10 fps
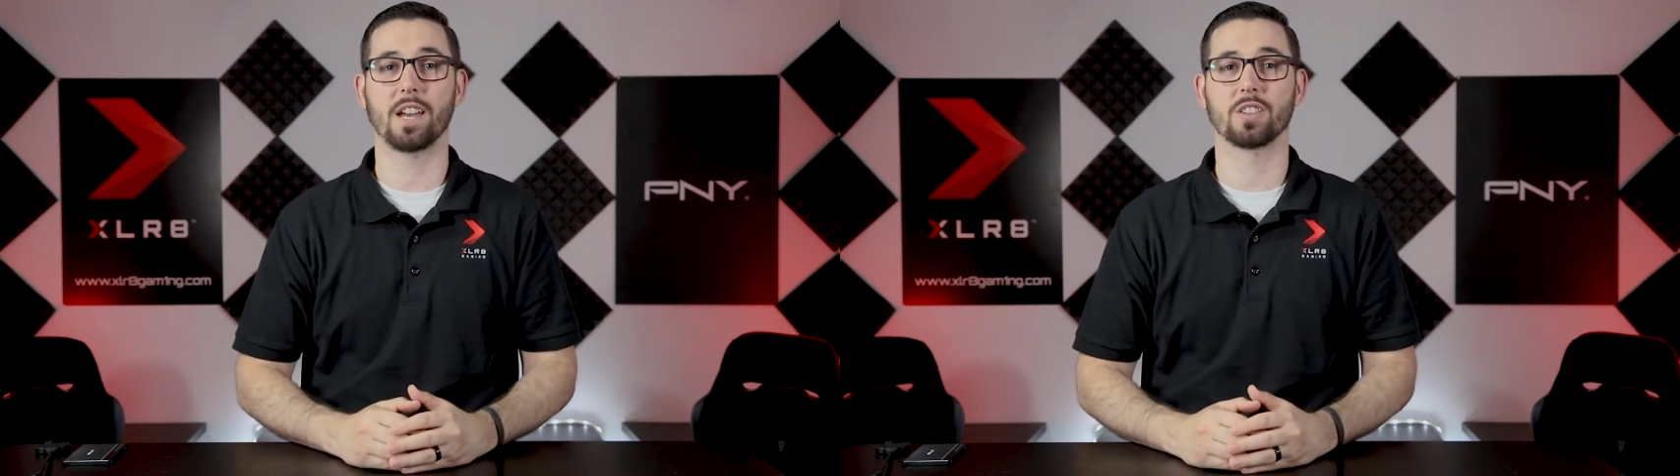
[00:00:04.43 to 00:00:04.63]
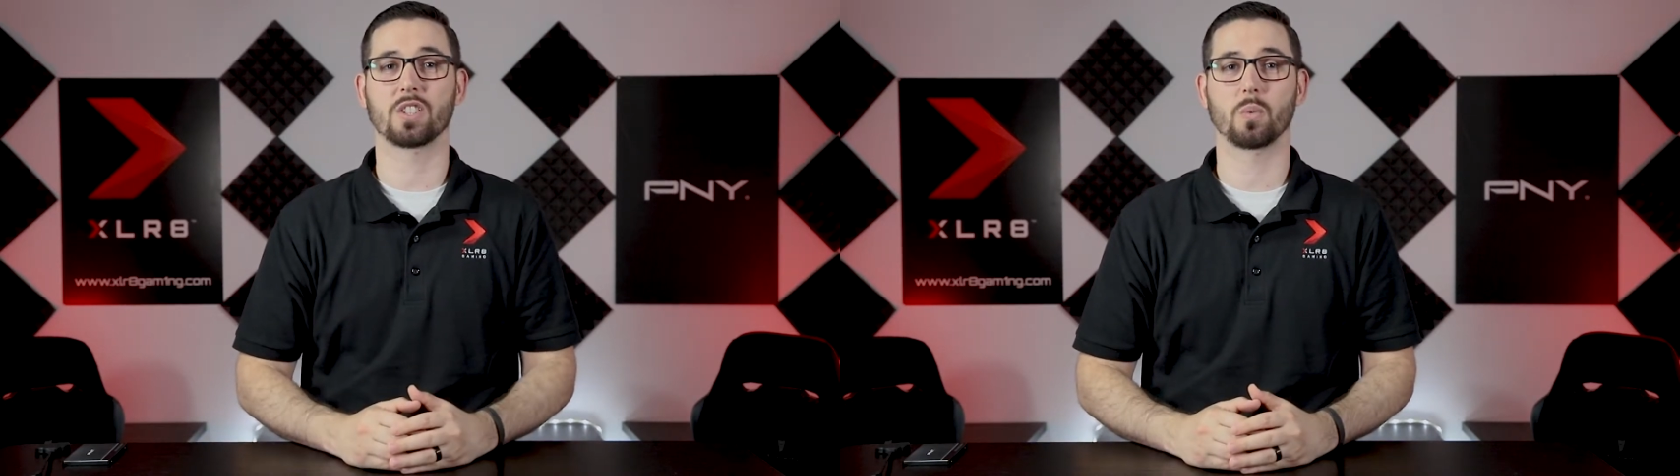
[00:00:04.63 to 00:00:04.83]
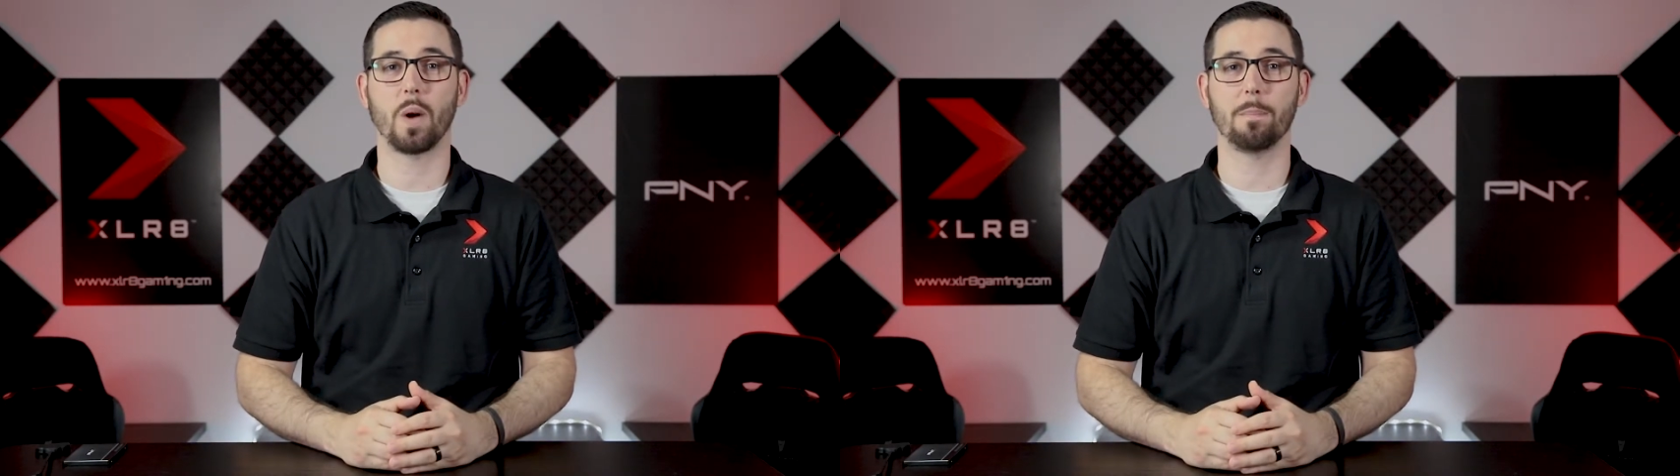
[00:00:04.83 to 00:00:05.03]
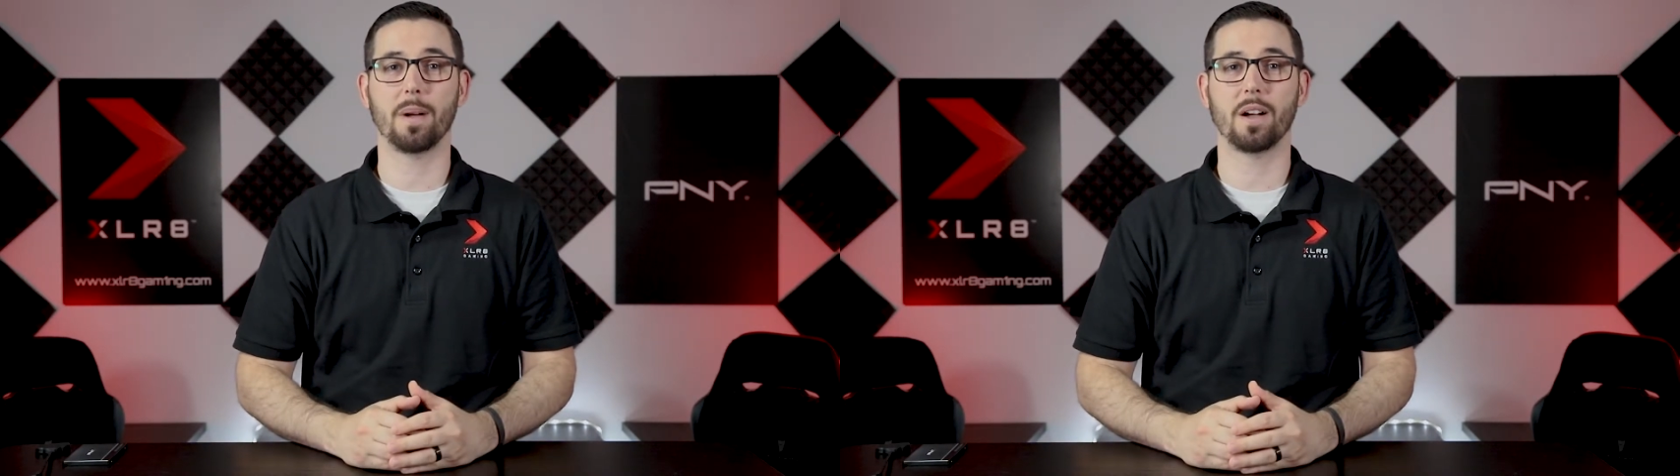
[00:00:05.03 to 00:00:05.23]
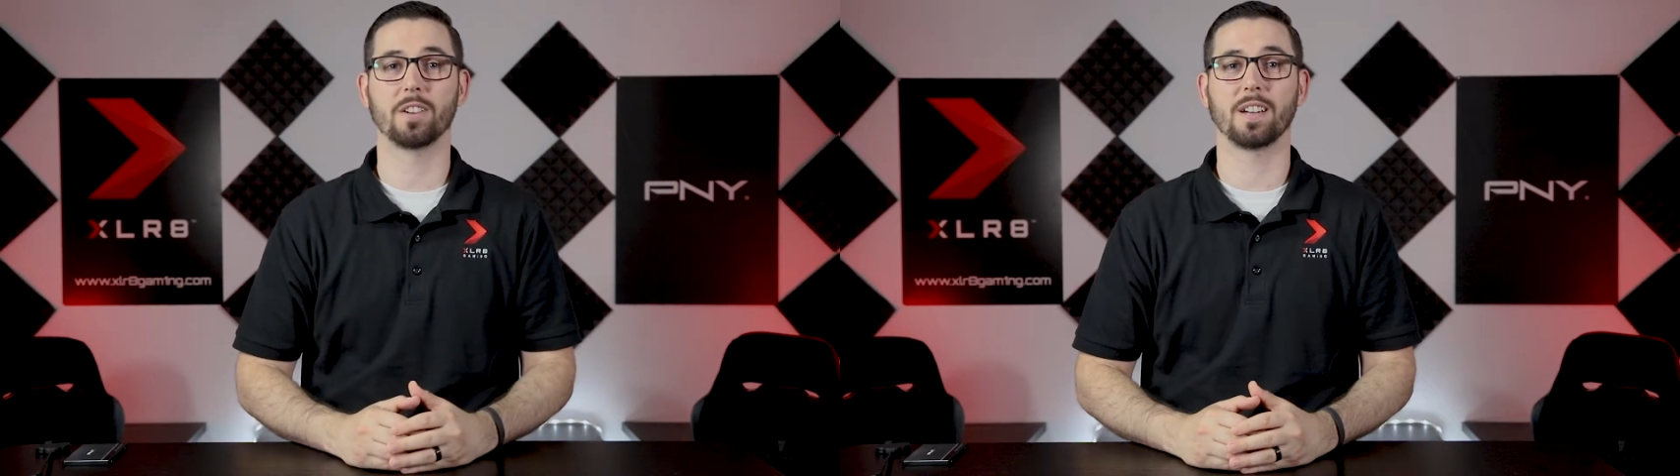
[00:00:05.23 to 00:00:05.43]
how to swap
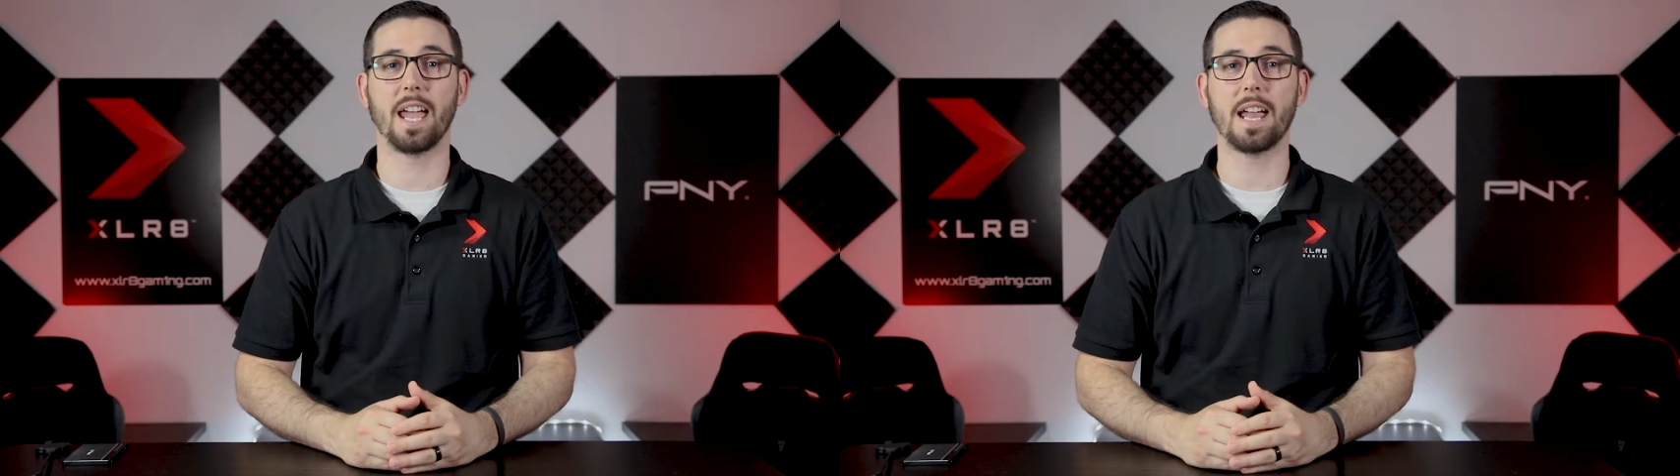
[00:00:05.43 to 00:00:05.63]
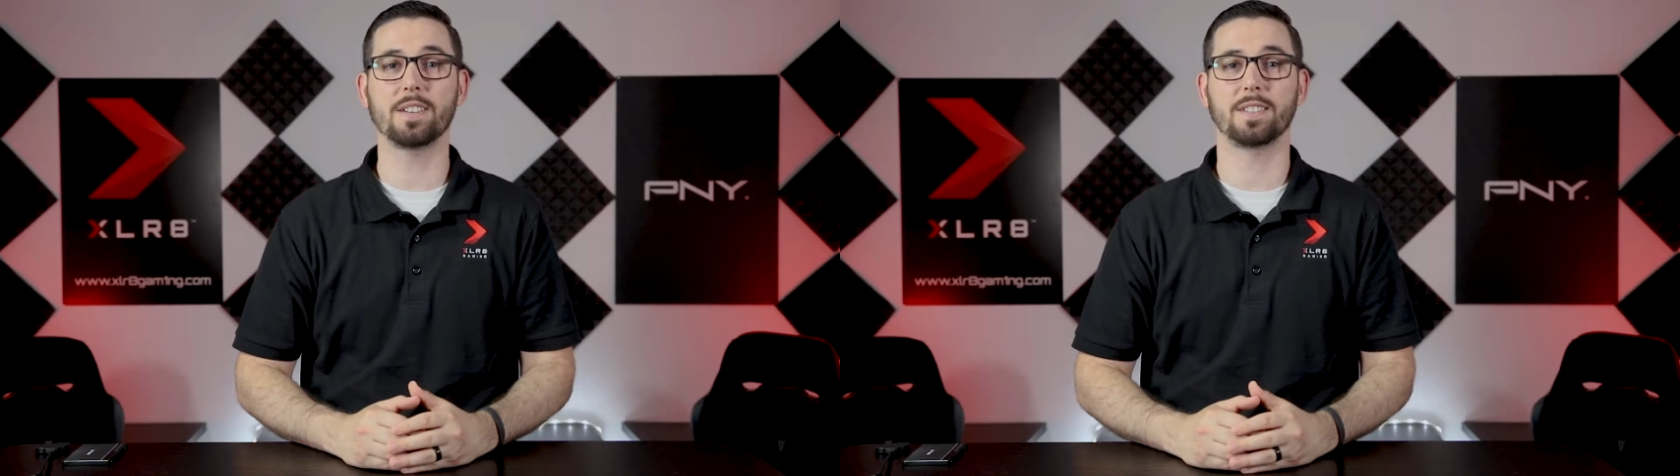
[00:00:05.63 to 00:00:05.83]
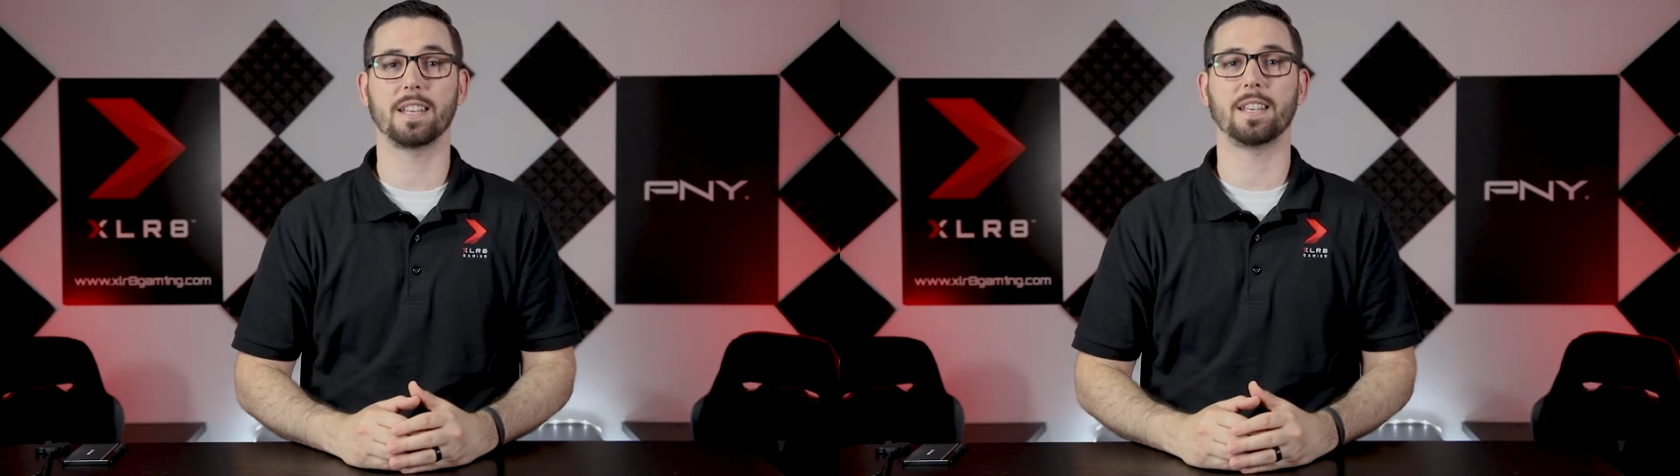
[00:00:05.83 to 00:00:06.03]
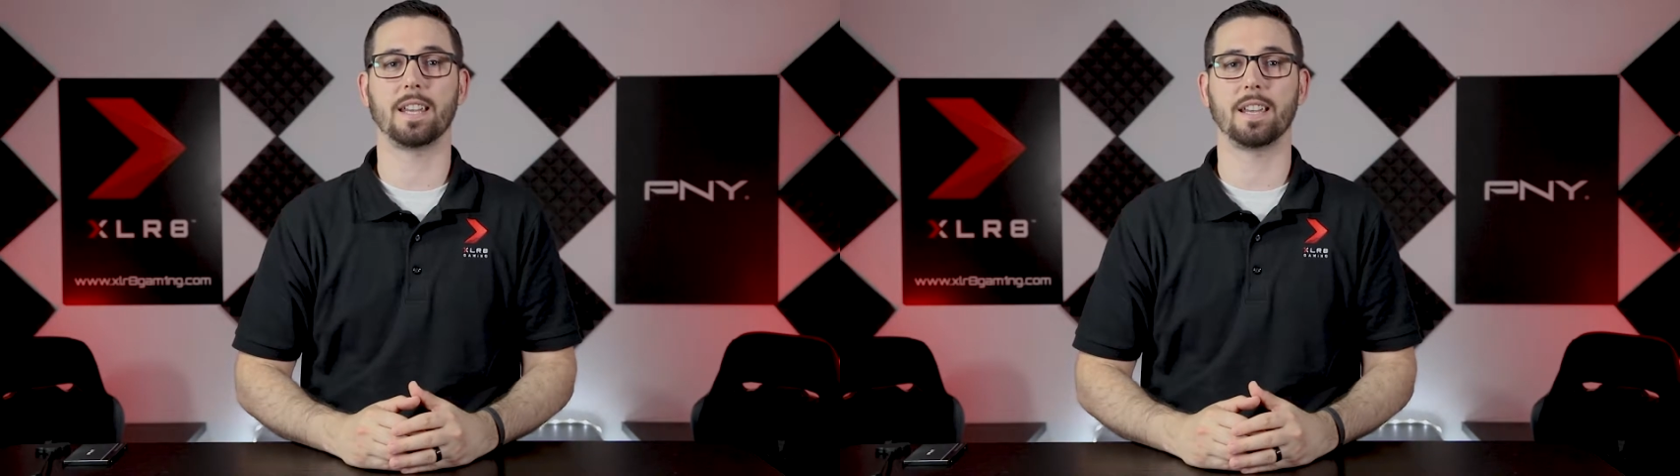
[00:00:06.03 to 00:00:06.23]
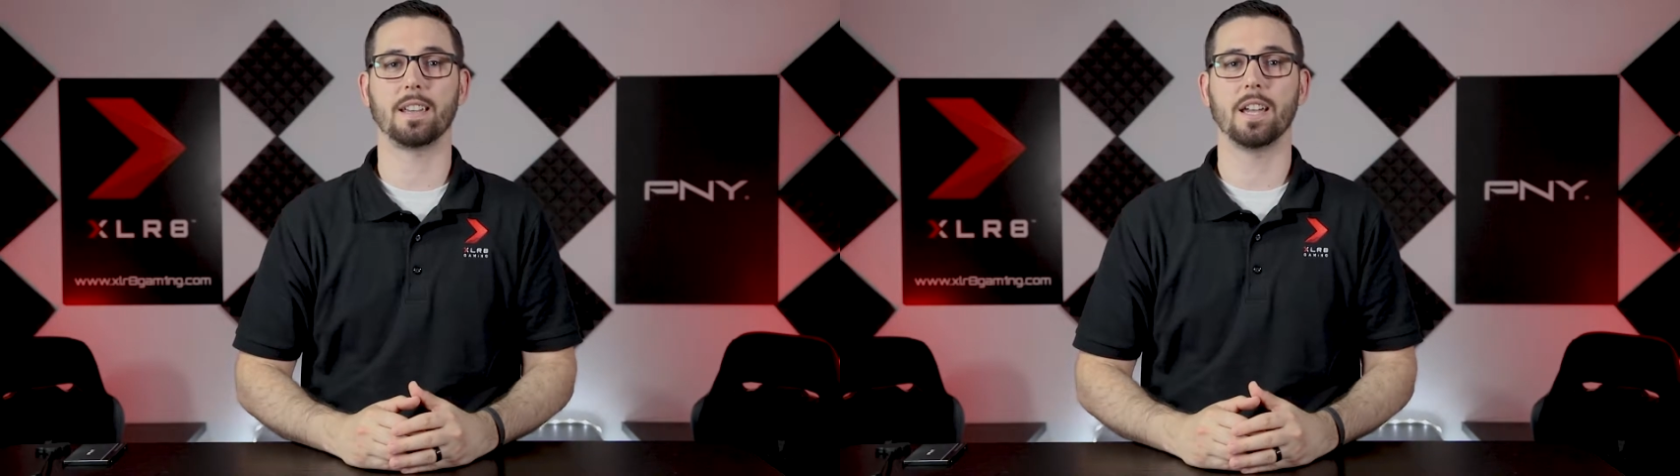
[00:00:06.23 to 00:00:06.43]
out your
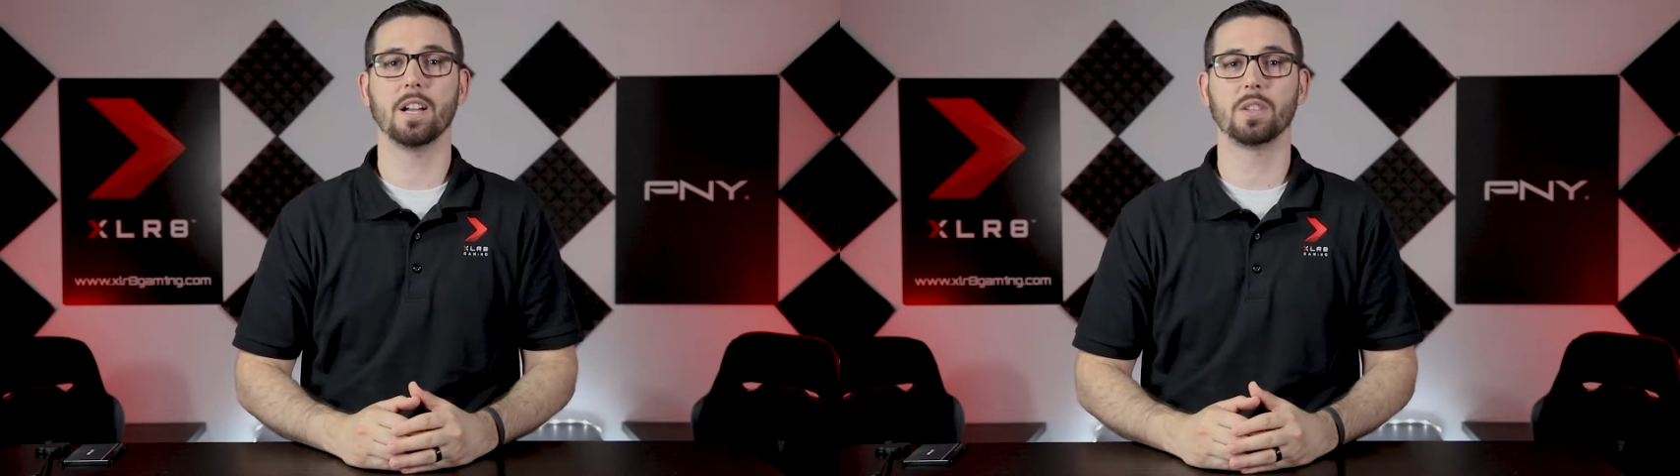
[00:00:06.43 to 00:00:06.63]
HDD